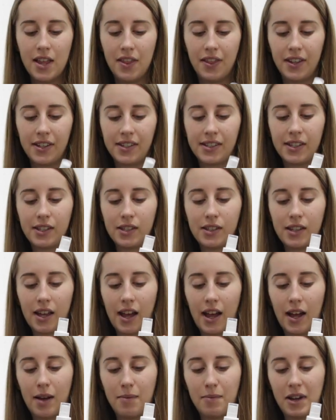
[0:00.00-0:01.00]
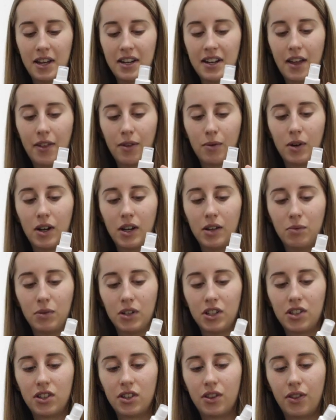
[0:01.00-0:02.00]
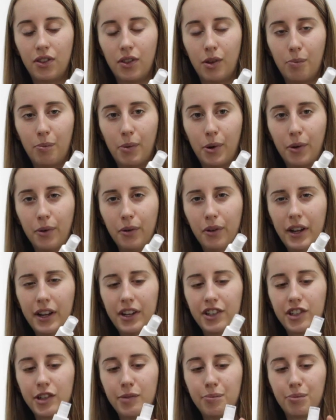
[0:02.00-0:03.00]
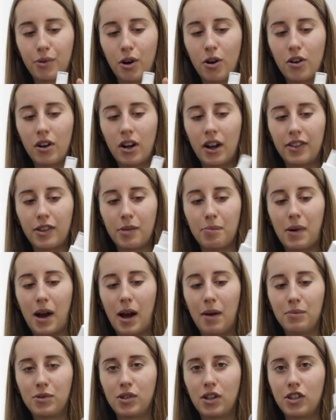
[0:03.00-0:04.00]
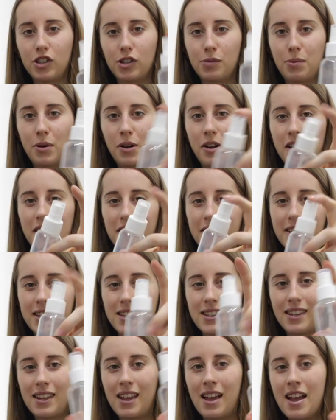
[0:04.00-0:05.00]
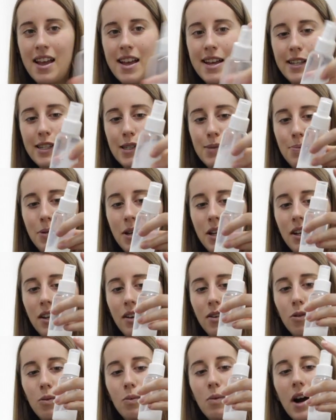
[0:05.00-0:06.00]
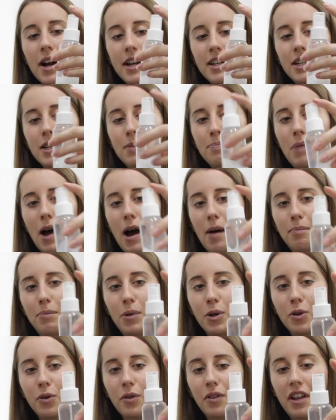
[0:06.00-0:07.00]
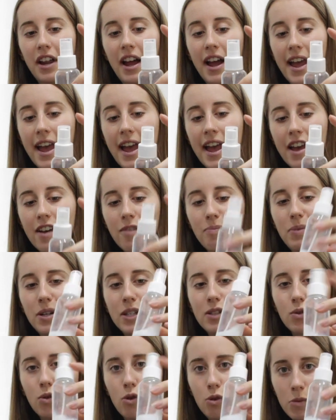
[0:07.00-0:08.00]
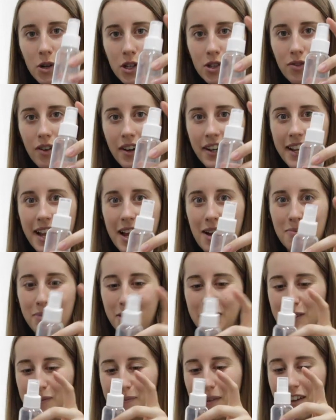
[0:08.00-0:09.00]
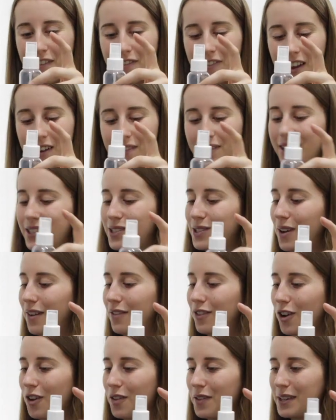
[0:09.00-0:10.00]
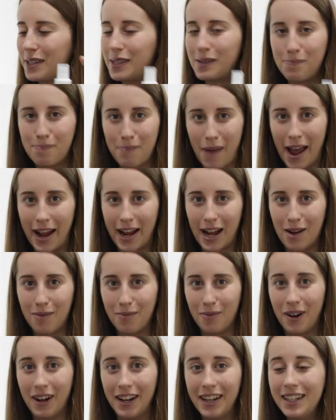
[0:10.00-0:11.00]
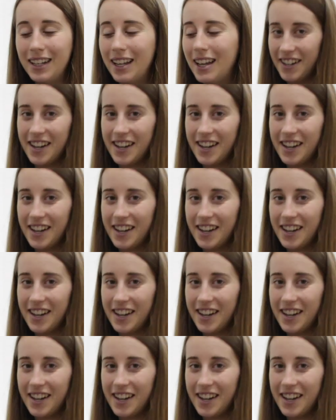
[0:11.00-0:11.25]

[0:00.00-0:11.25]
This is another one which the bottle actually broke, like the pump, so I just put it in this spare little white pump bottle that I have, but it's almost running out, but it's my favorite, so I've got this backup one.